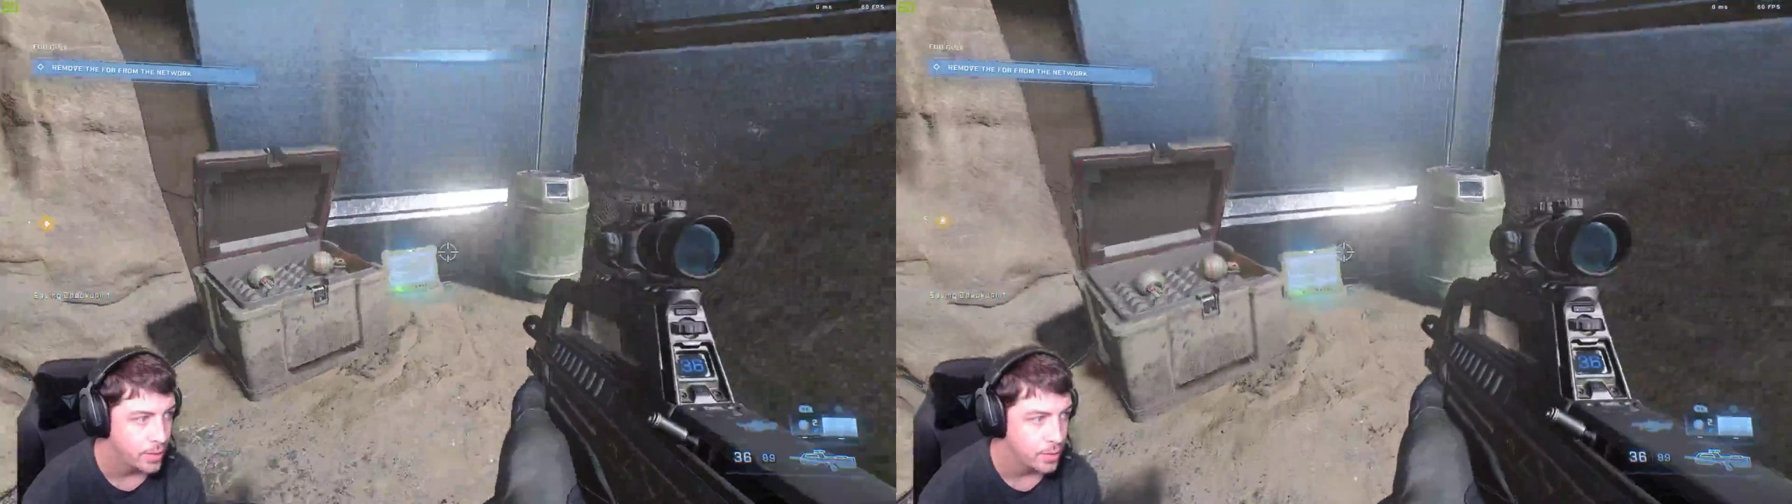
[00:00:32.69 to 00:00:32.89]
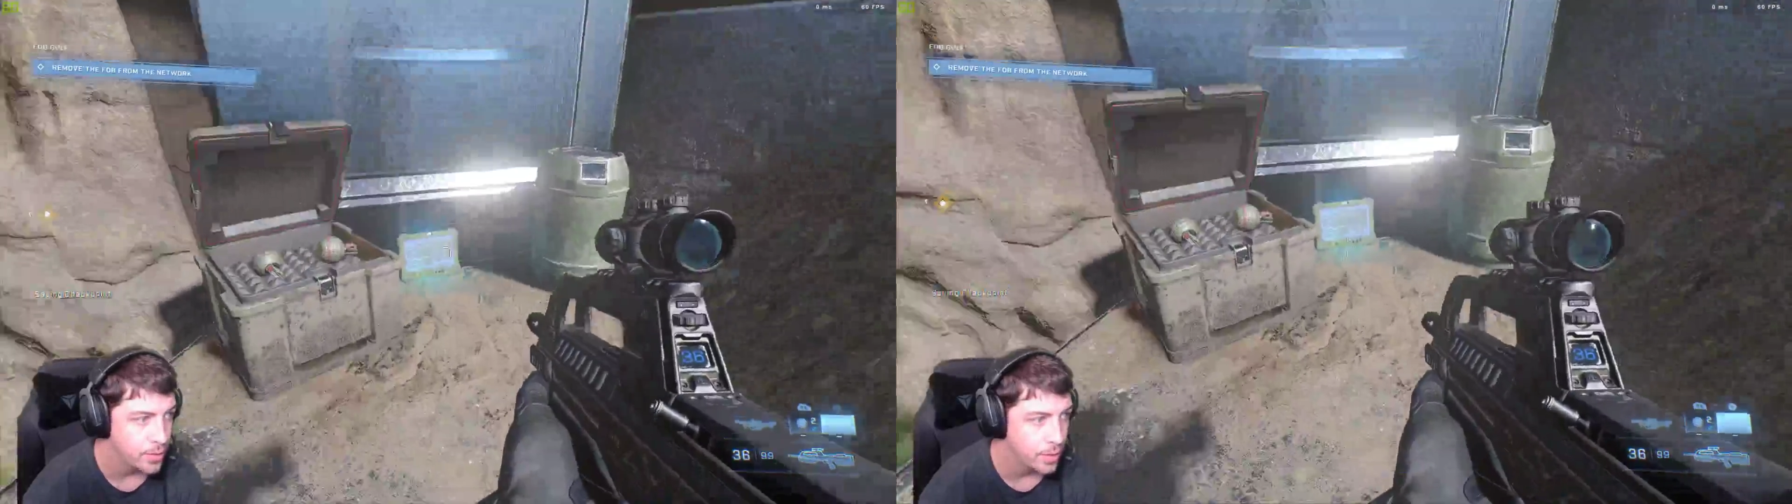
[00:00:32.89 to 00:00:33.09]

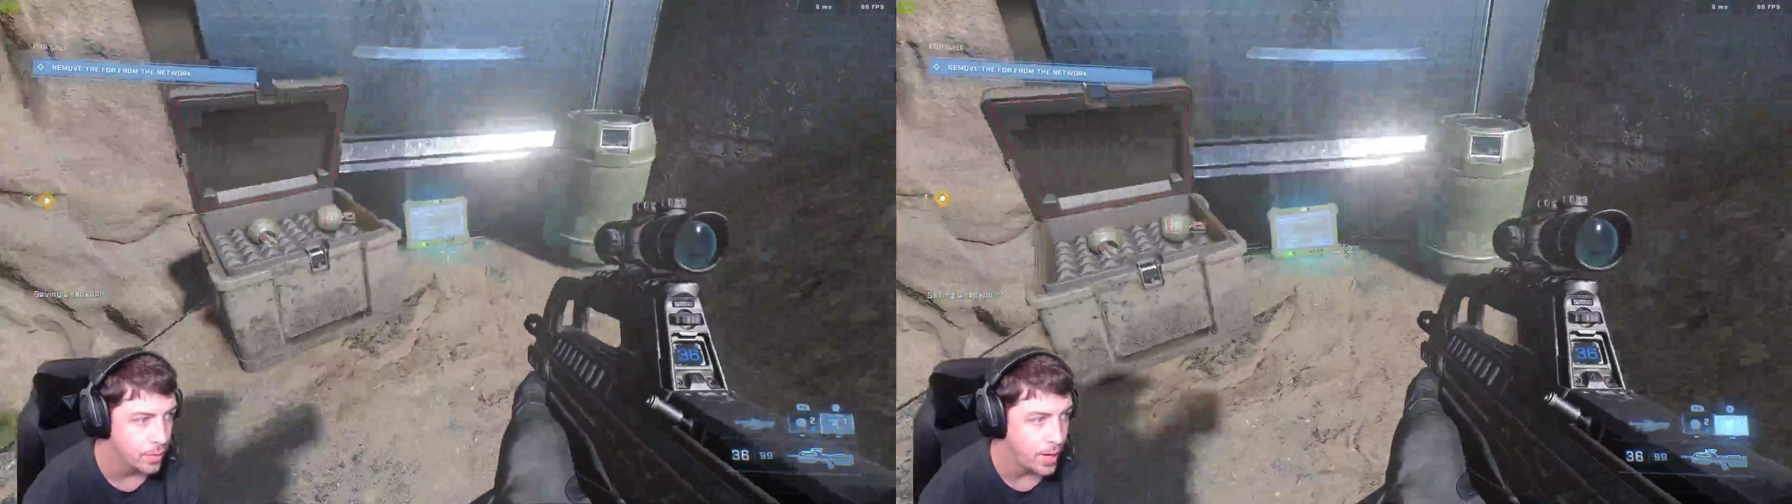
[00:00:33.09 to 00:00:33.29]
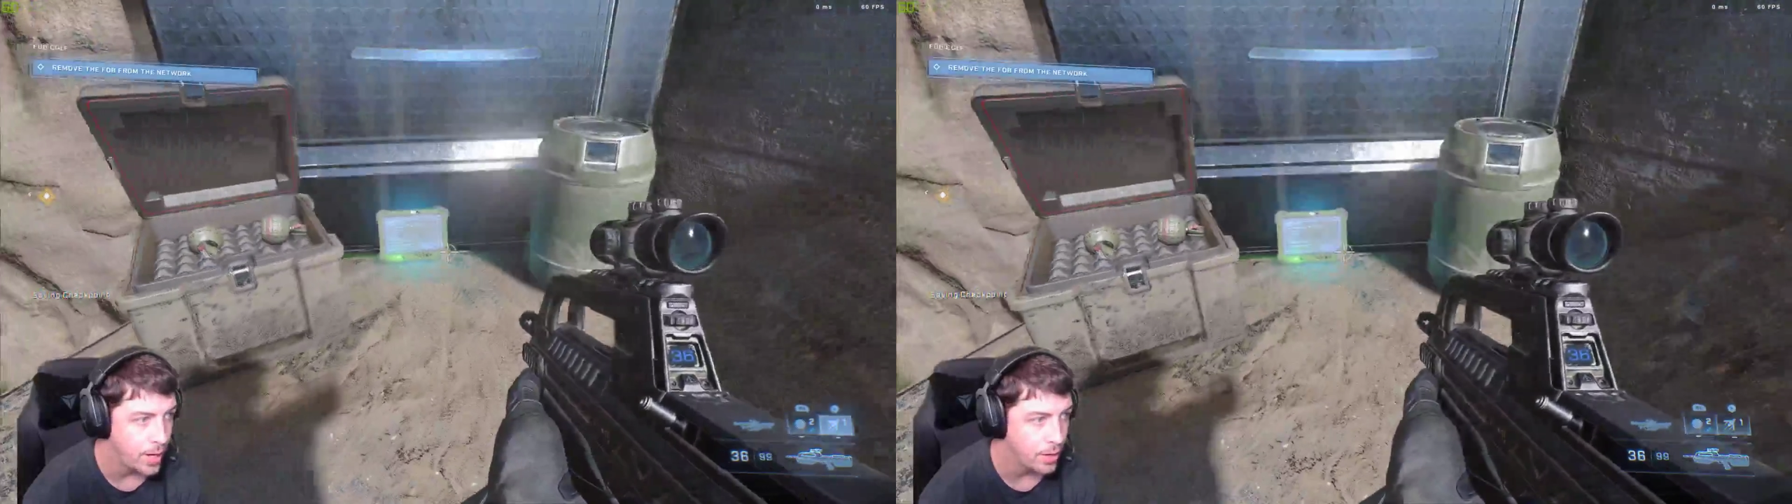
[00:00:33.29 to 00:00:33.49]
So
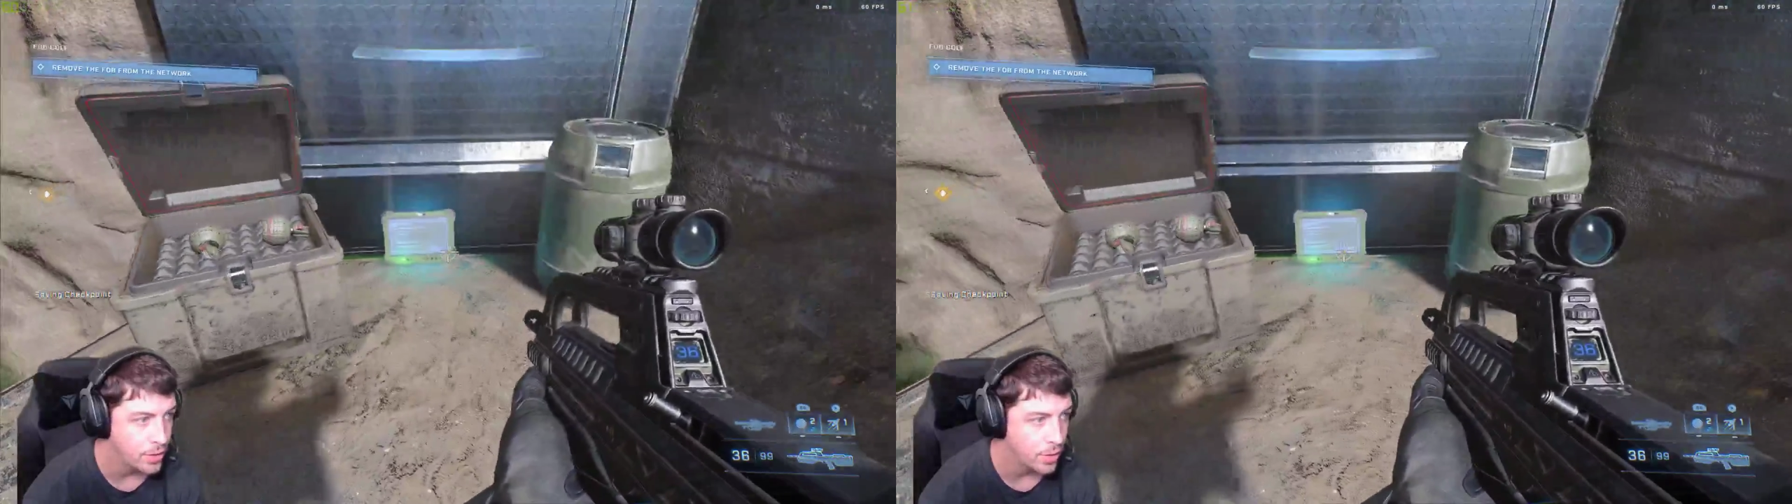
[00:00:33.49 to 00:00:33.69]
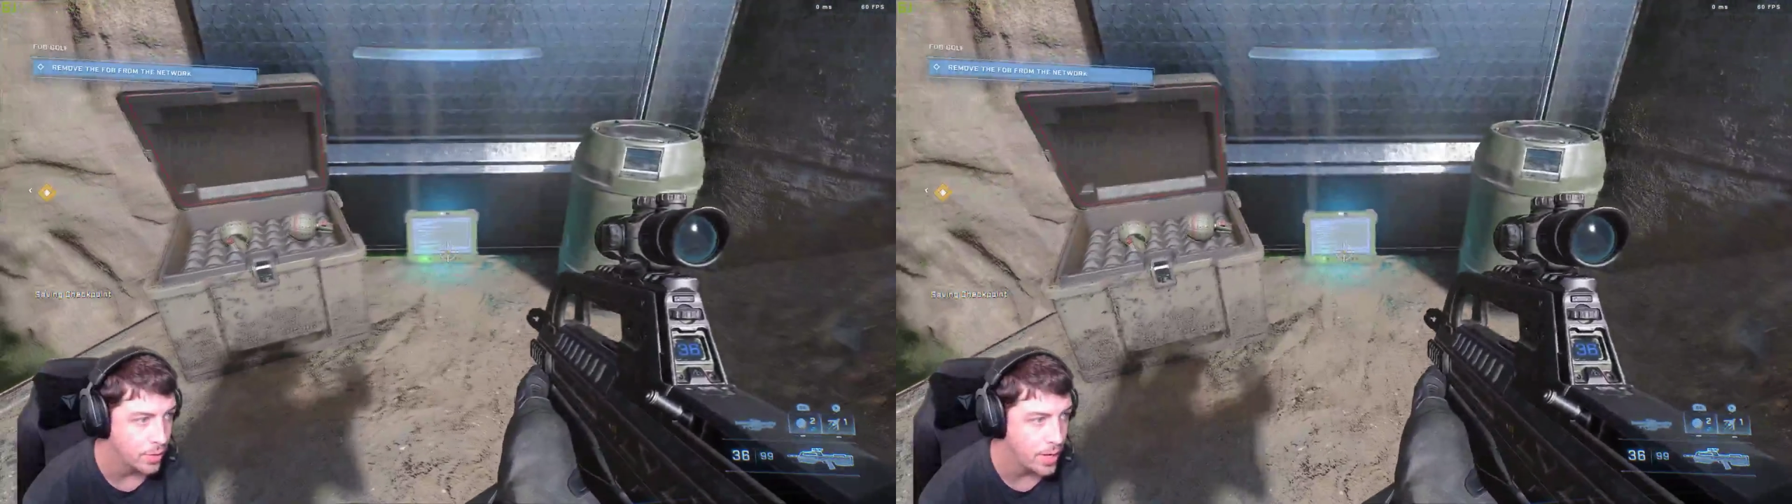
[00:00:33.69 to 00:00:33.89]
right here,
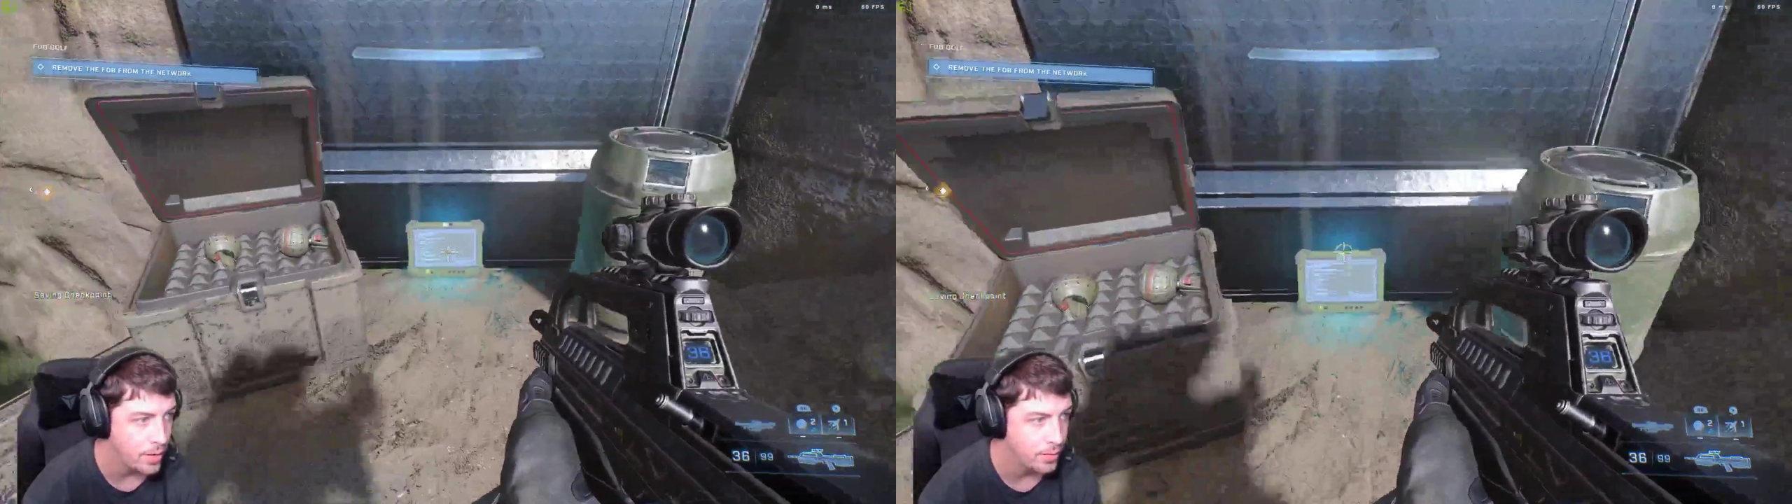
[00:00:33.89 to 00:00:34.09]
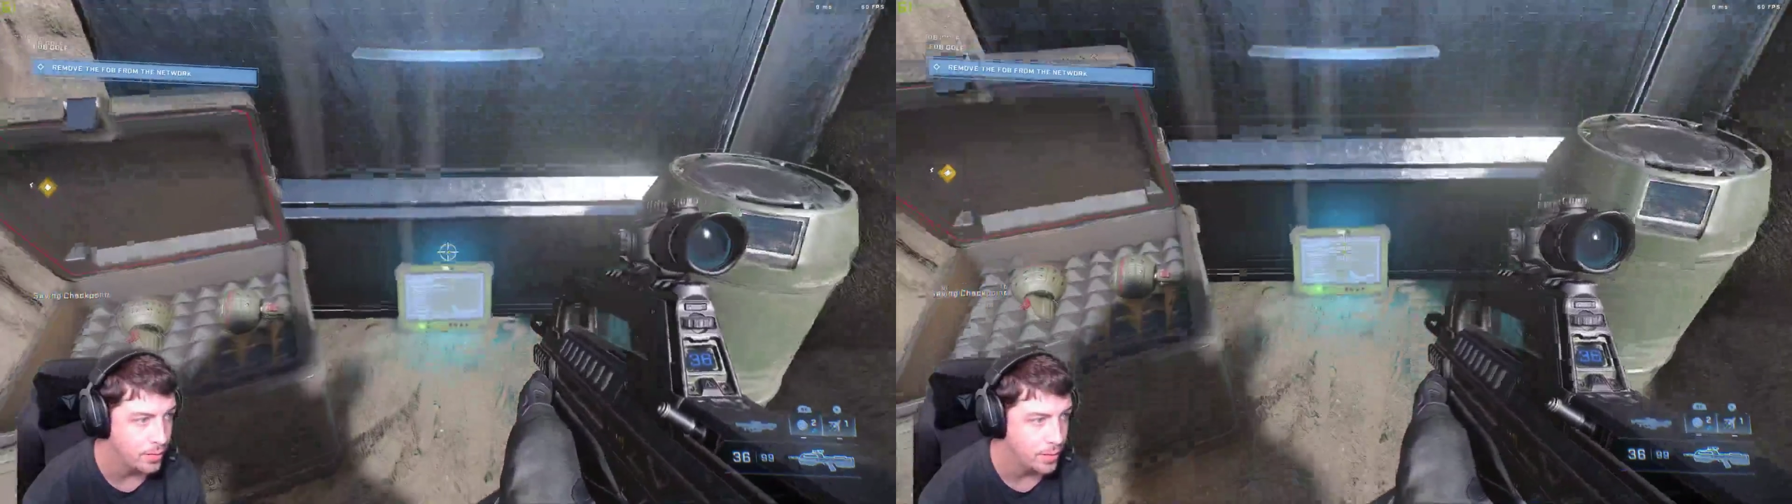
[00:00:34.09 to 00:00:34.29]
turn around,